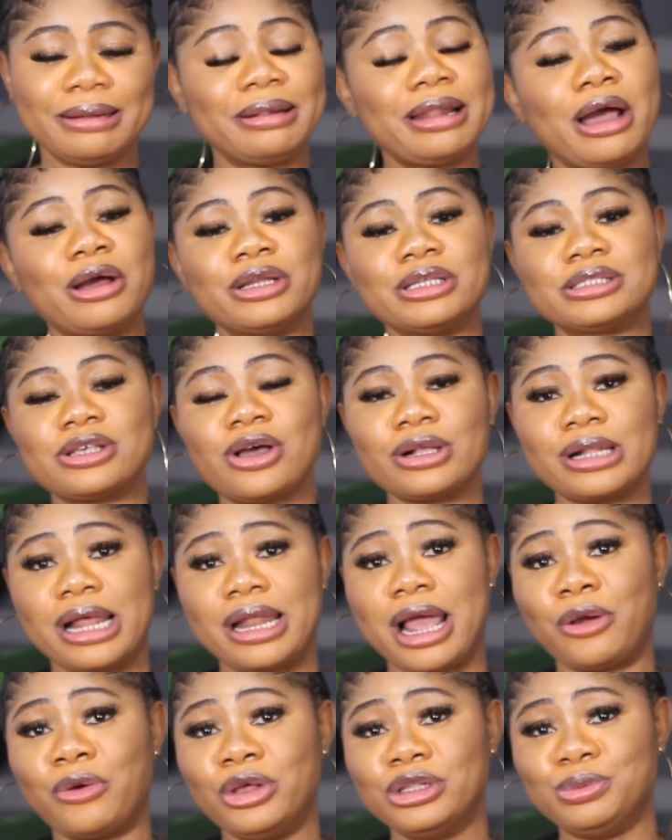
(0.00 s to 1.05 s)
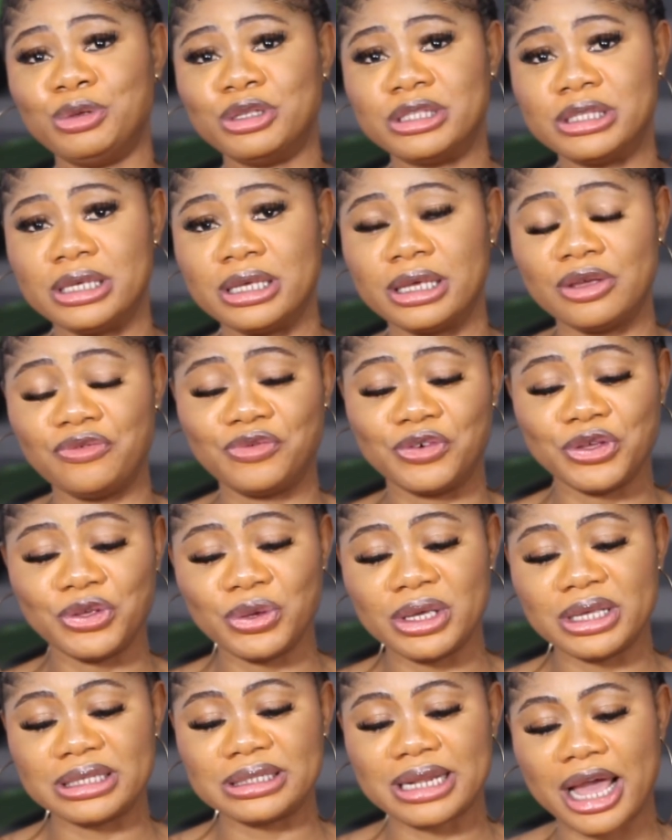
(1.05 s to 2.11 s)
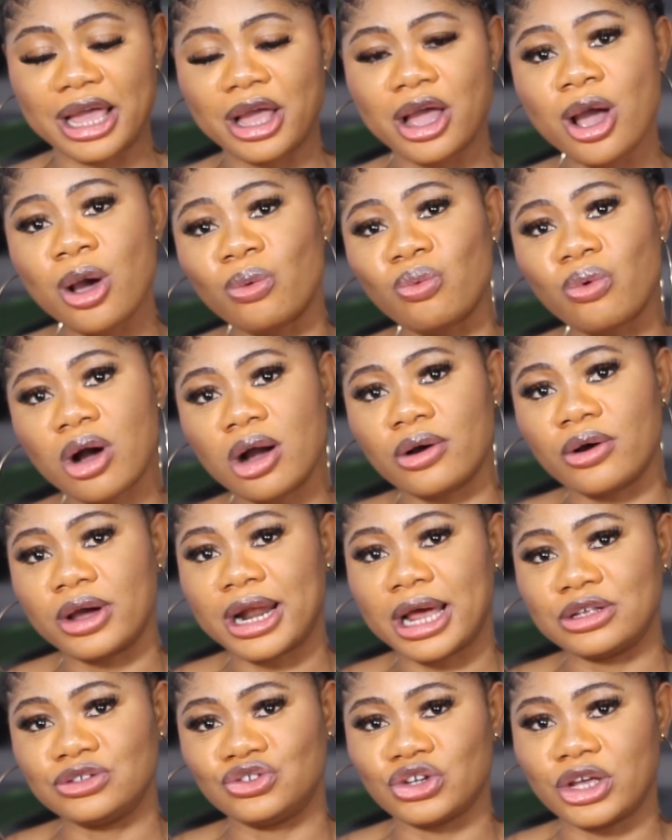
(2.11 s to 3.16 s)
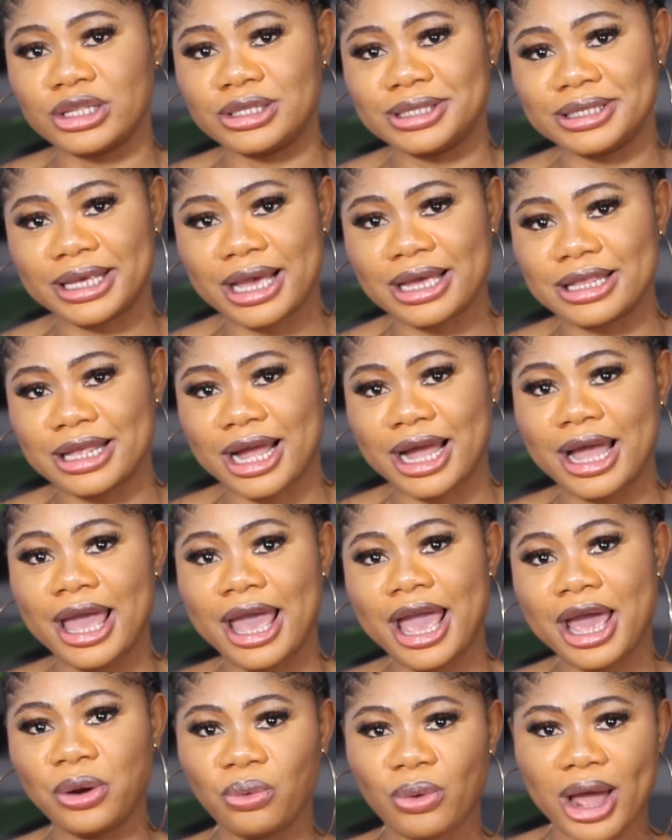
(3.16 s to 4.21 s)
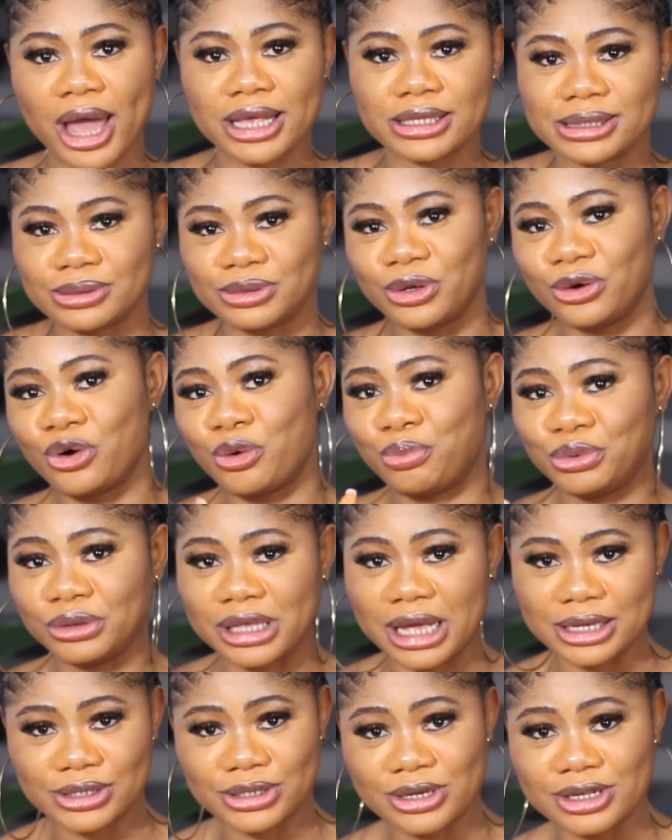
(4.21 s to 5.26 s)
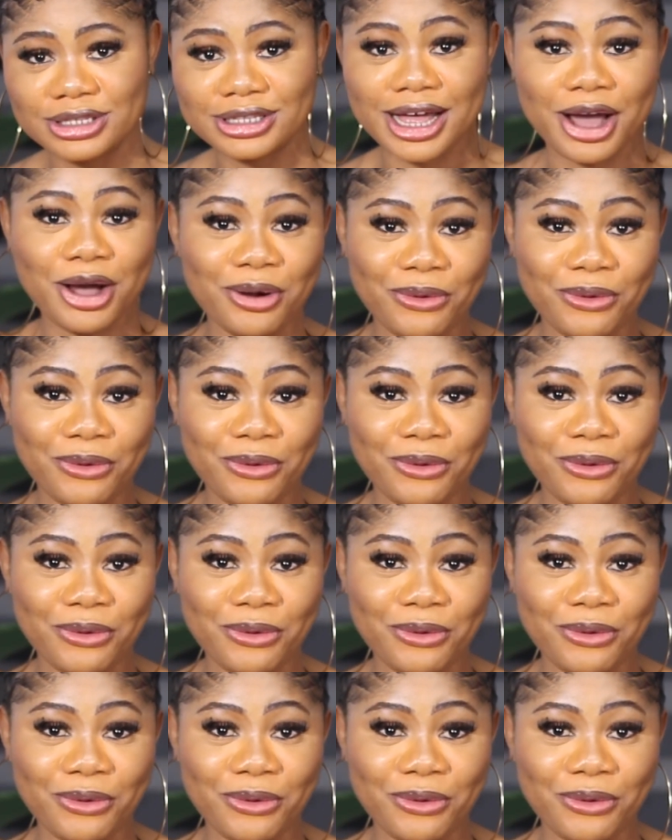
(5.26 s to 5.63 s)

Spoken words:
Now, the song that they are going to be singing for you is like, what God has joined together, NYSC no go put us under.